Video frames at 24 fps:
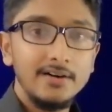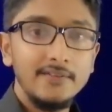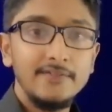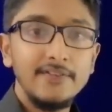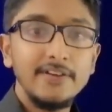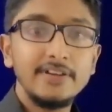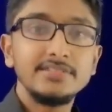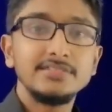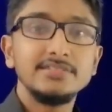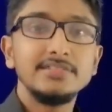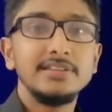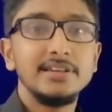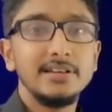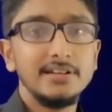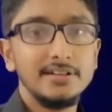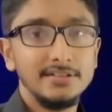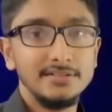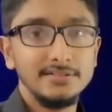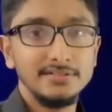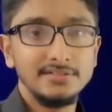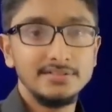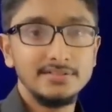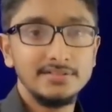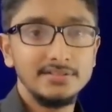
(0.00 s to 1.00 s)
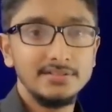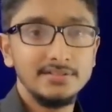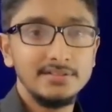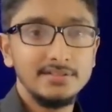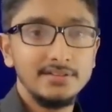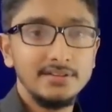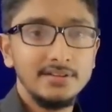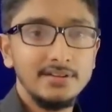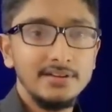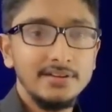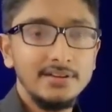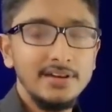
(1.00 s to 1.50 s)
fix the errors.
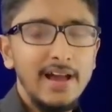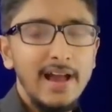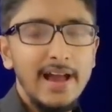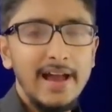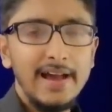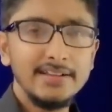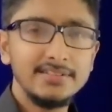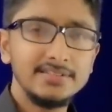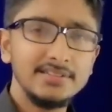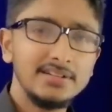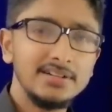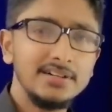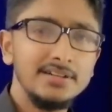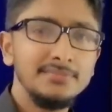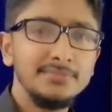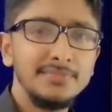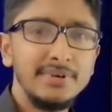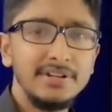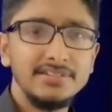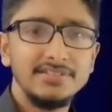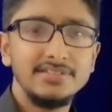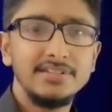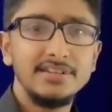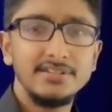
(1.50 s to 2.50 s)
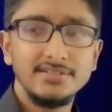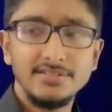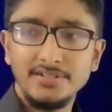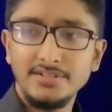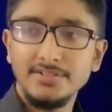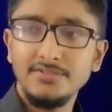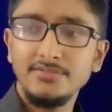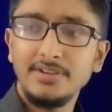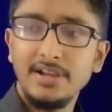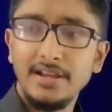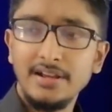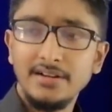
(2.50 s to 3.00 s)
As a compensation,
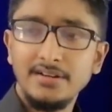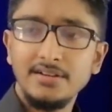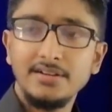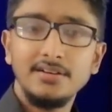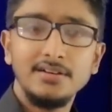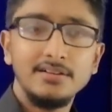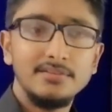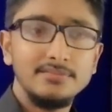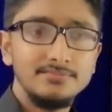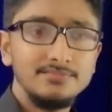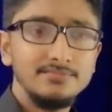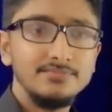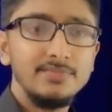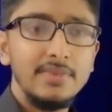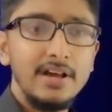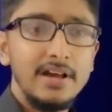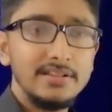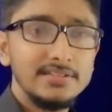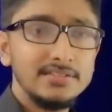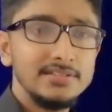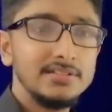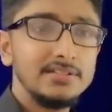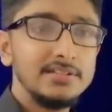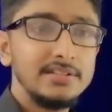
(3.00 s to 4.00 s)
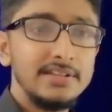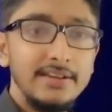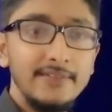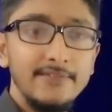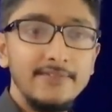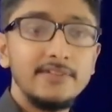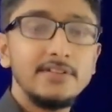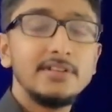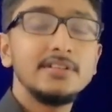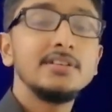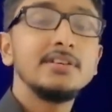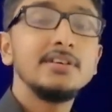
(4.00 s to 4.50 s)
you can as a
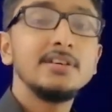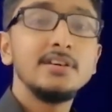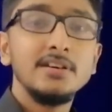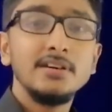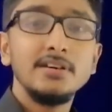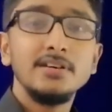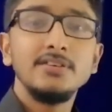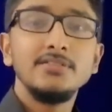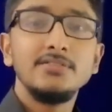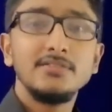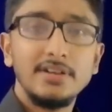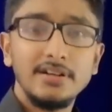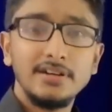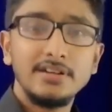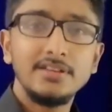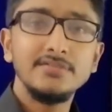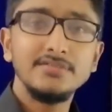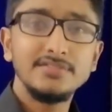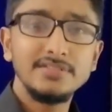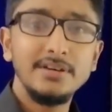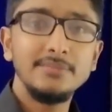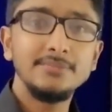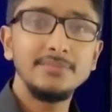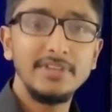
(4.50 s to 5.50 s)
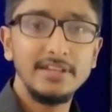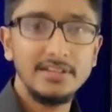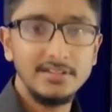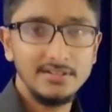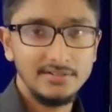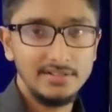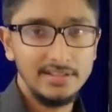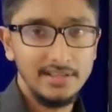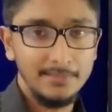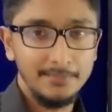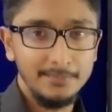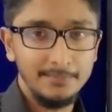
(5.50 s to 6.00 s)
gift, you can give something
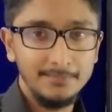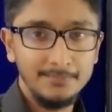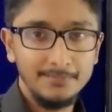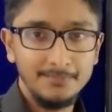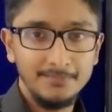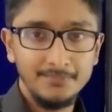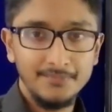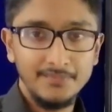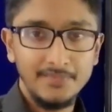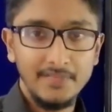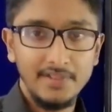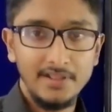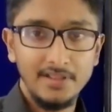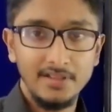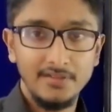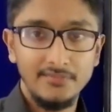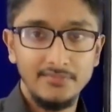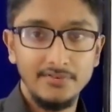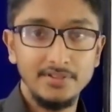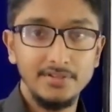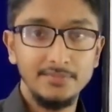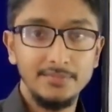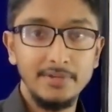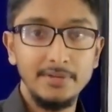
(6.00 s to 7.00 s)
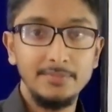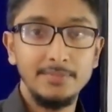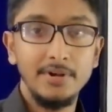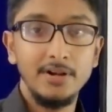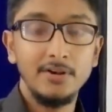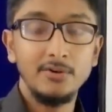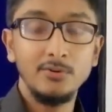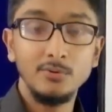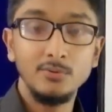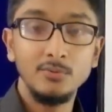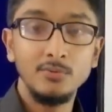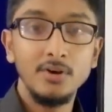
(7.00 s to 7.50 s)
to them for the people
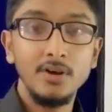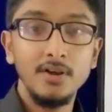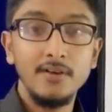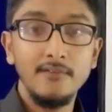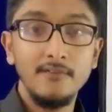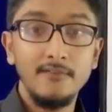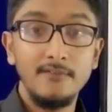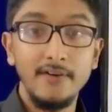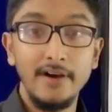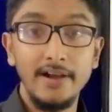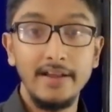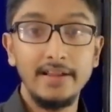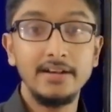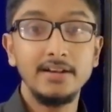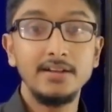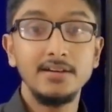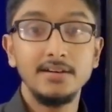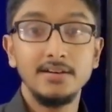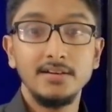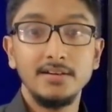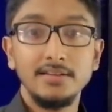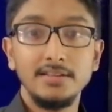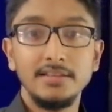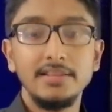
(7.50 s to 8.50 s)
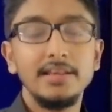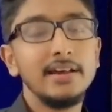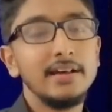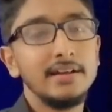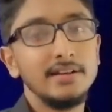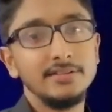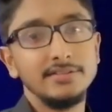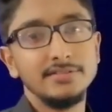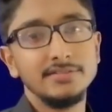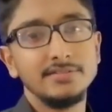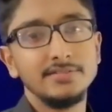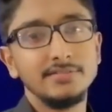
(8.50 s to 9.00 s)
who find the
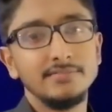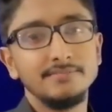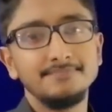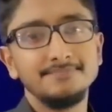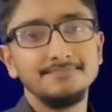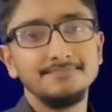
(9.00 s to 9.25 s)
errors.